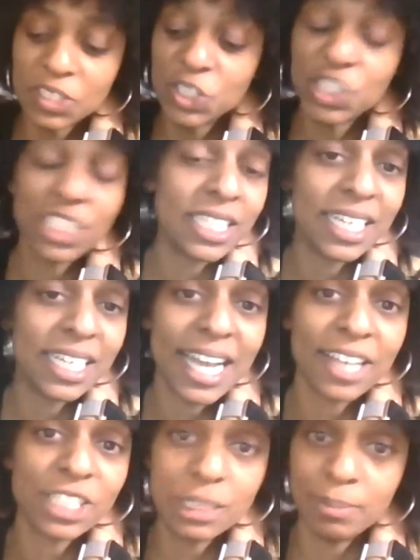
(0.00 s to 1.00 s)
shit and
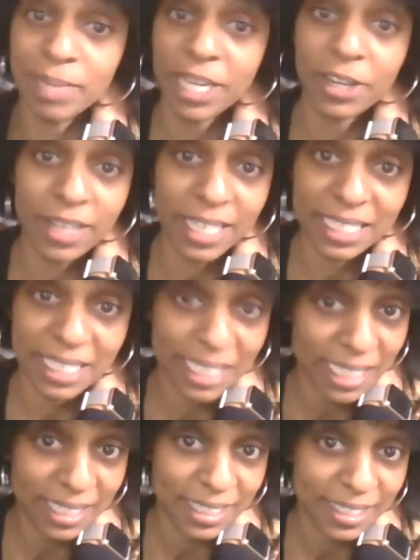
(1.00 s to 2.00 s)
how she met her
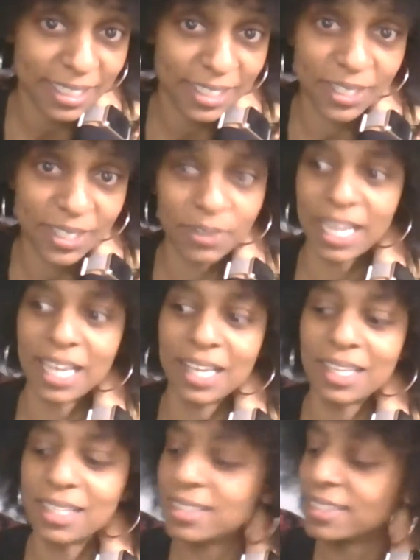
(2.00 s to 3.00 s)
ending. You know, like
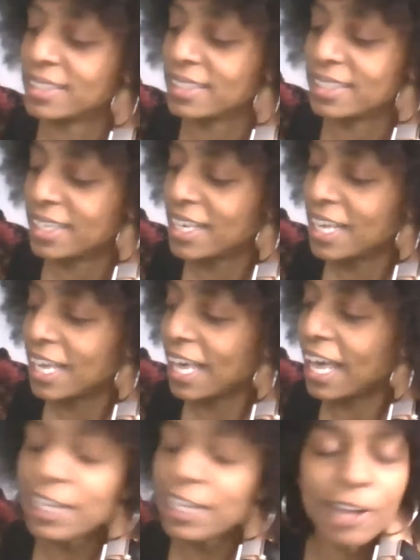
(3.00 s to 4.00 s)

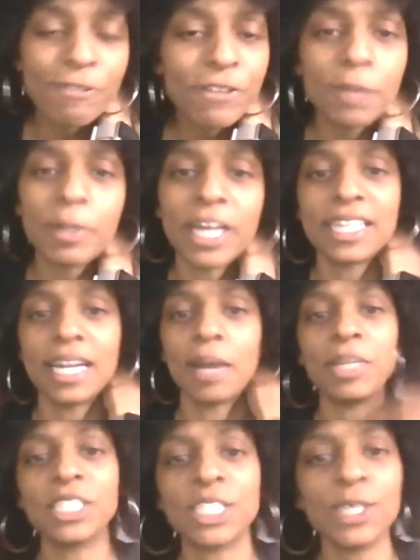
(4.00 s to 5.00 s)
how do y'all feel about that?
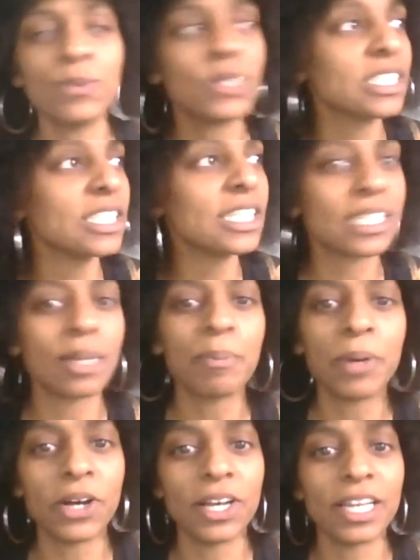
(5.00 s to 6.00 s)
I mean, she was looked
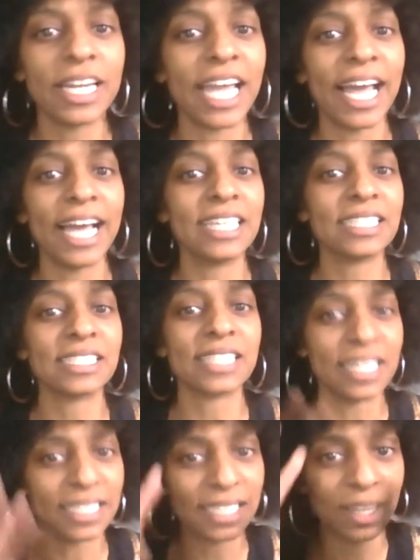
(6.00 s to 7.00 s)
upon as
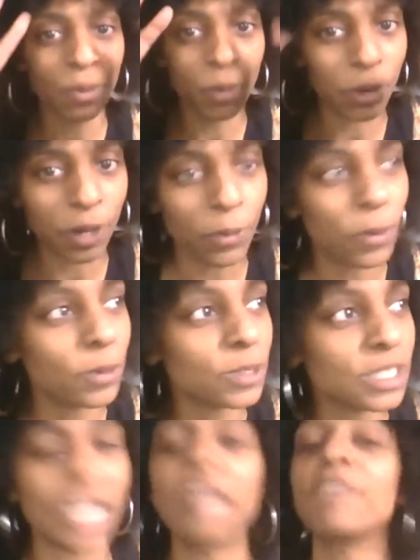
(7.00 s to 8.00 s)
a quote unquote
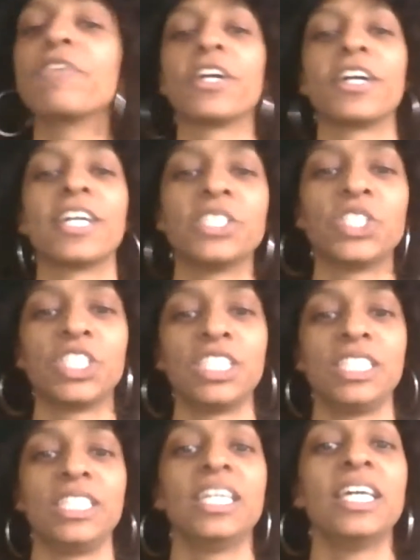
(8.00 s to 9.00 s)
savior and
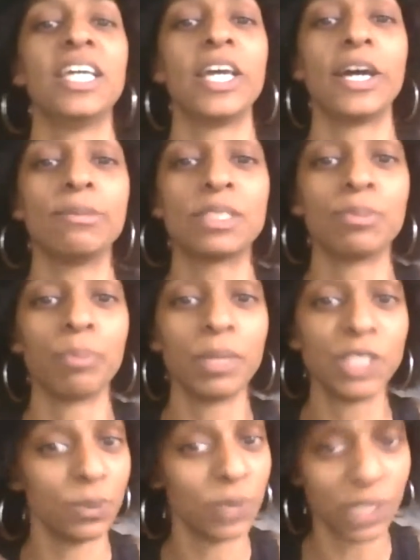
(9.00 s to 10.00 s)
she helped,
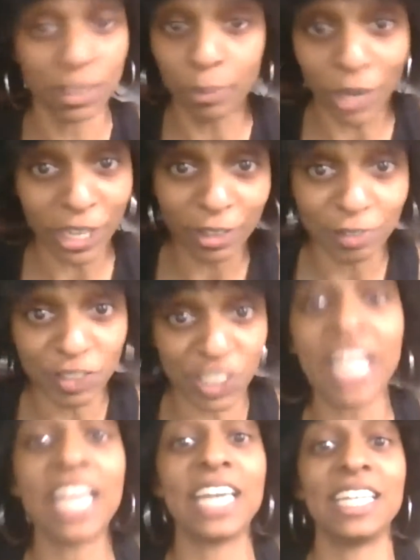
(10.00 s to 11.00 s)
she was the breaker of
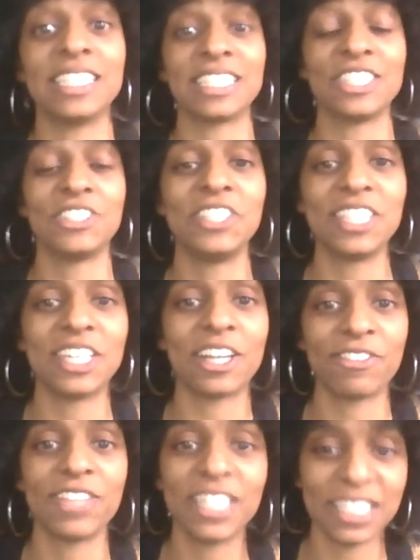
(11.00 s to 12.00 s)
chains and she did
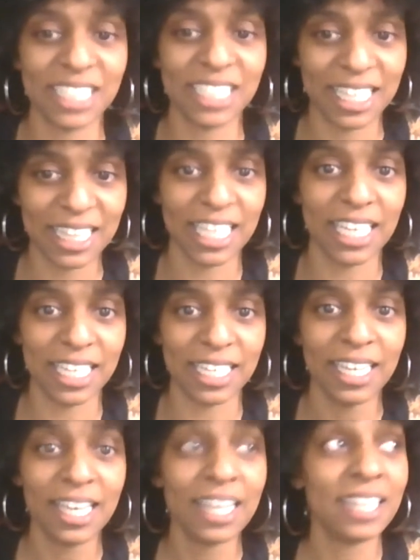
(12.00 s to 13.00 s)
all this. And
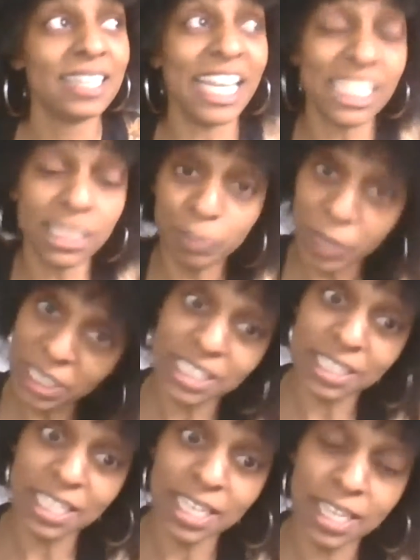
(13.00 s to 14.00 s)
then that speech
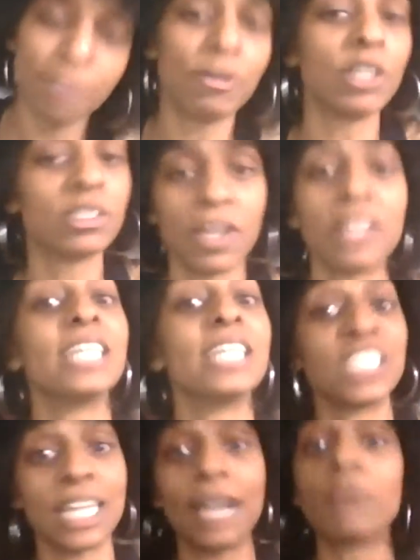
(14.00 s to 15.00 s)
at the end, first of all,
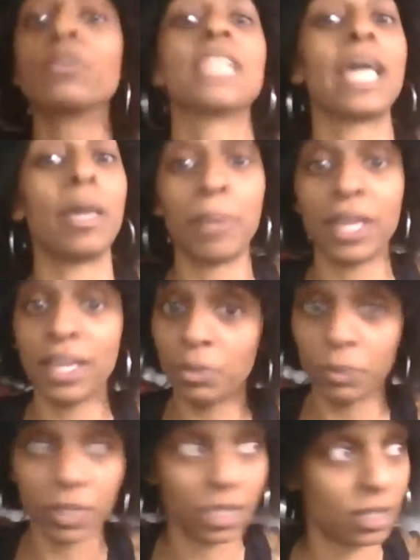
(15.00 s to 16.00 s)
that shot was epic
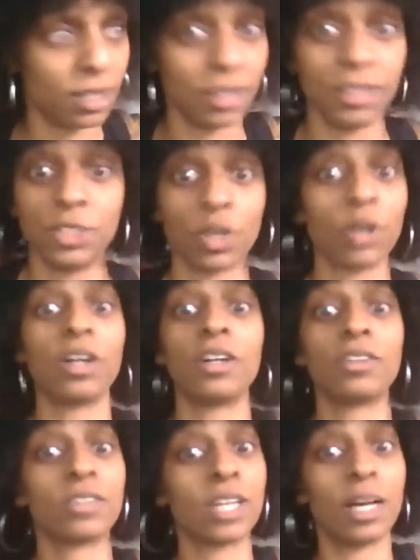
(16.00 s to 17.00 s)
with
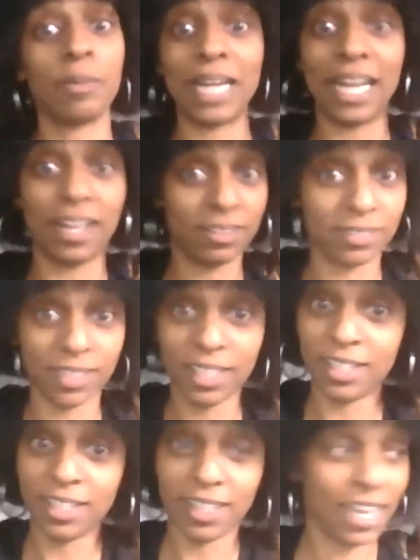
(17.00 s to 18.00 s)
Drogon coming out
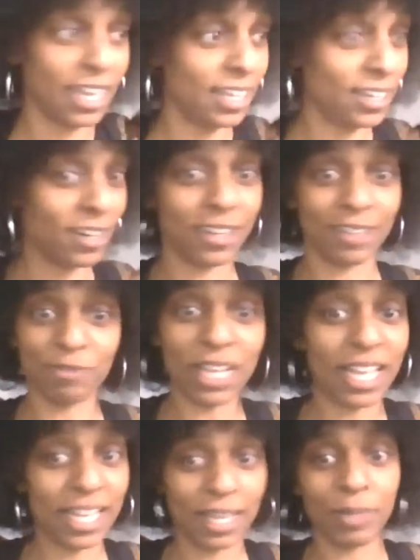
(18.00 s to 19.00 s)
and her
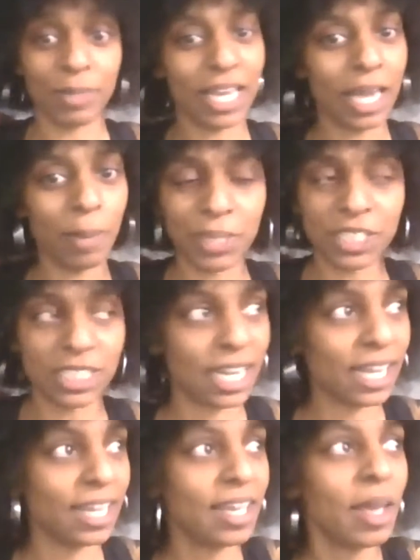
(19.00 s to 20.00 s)
flying. I mean, epic
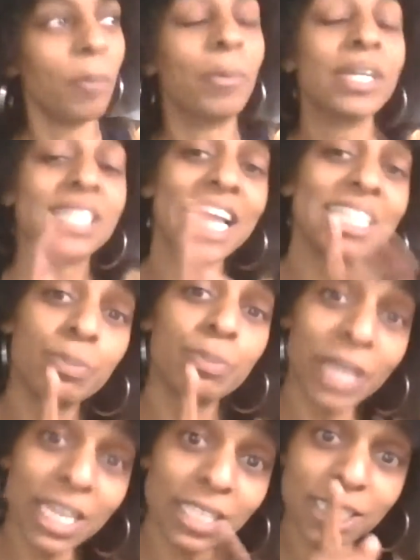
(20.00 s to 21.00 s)
shot but that
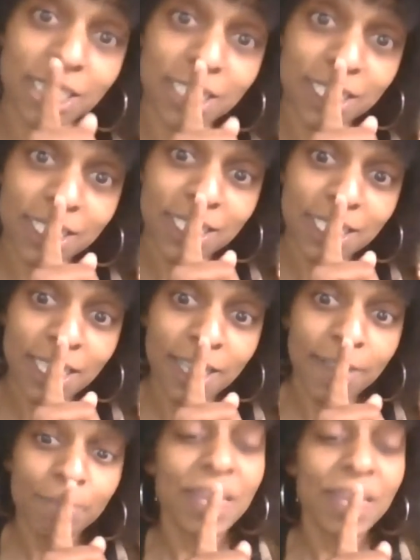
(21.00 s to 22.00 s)
speech,
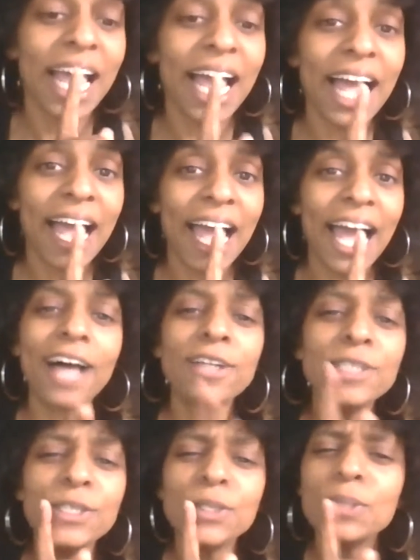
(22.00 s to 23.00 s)

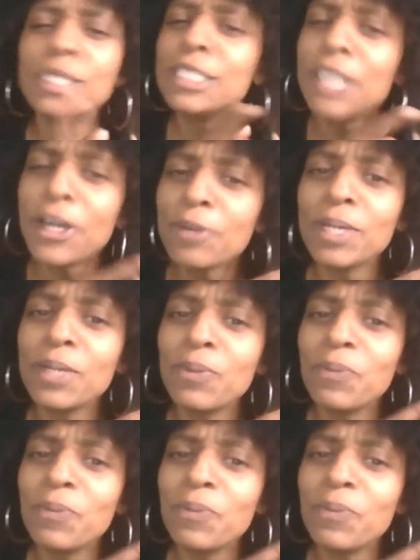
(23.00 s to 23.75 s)
how do you determine